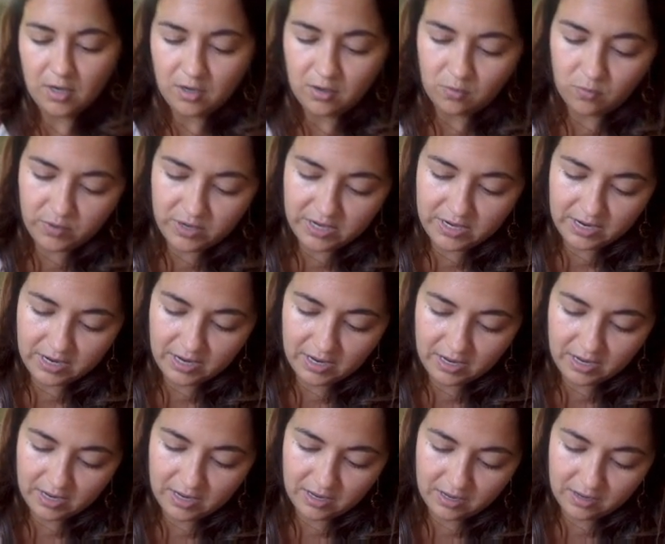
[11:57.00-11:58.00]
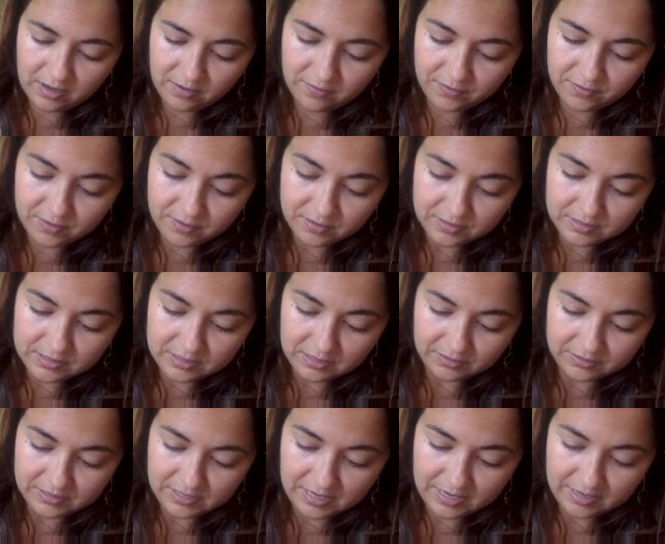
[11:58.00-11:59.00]
We have
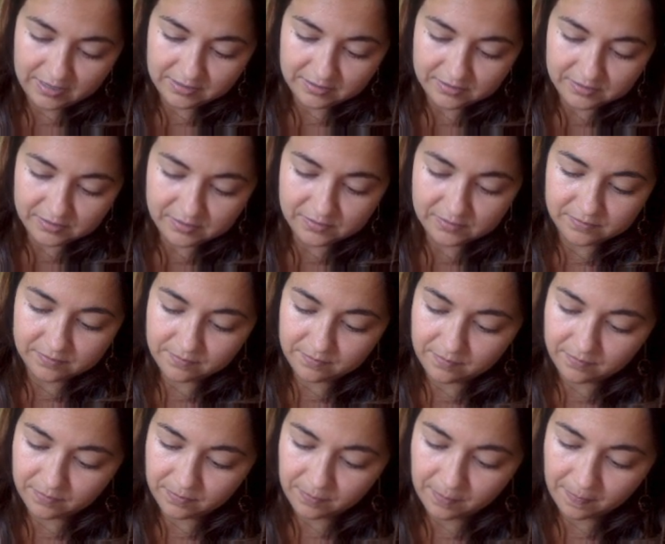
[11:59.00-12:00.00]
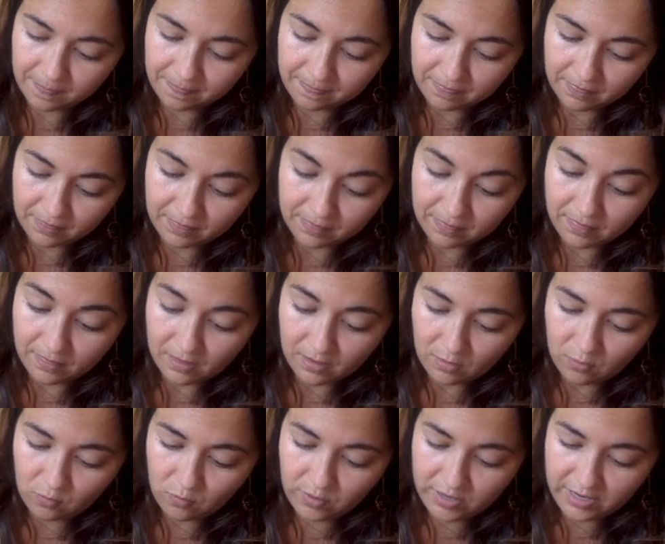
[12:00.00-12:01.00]
delta x,
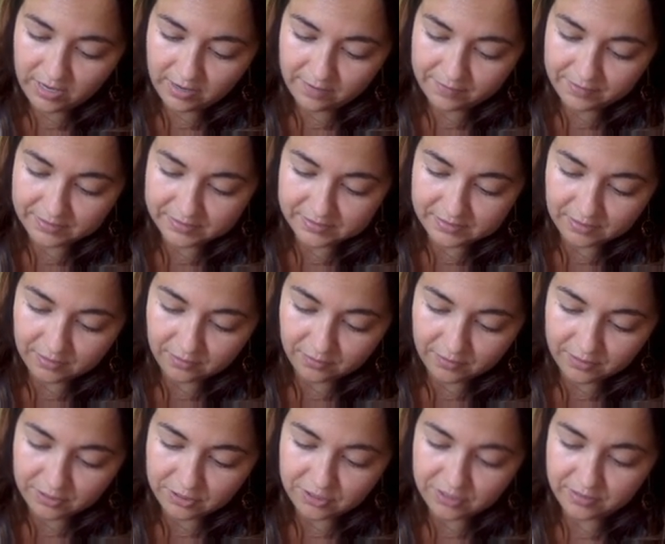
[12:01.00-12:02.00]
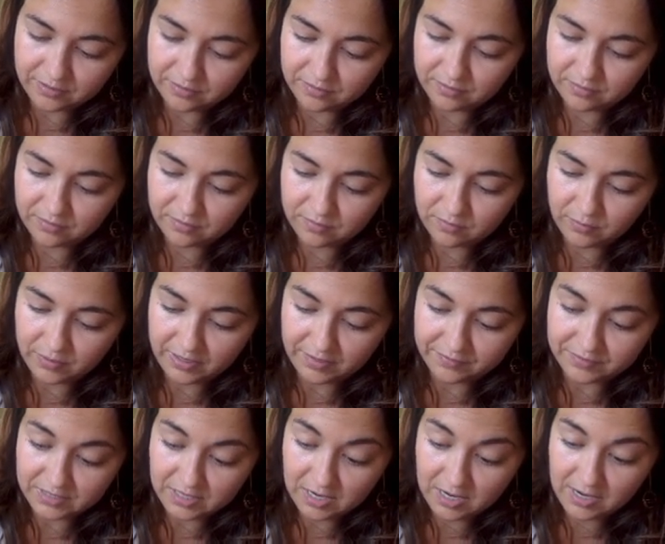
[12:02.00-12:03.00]
we have acceleration, we have
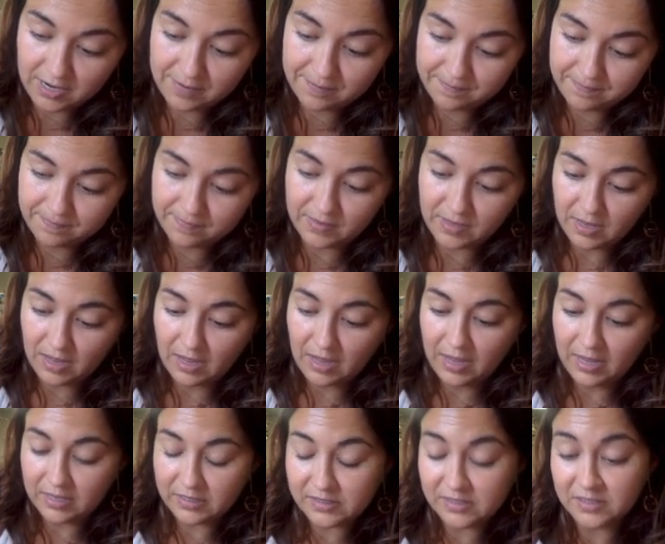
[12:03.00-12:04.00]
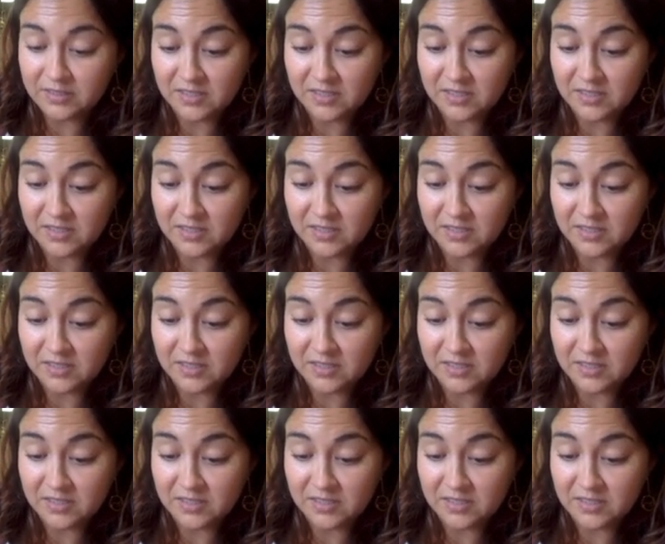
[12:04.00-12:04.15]
time, and since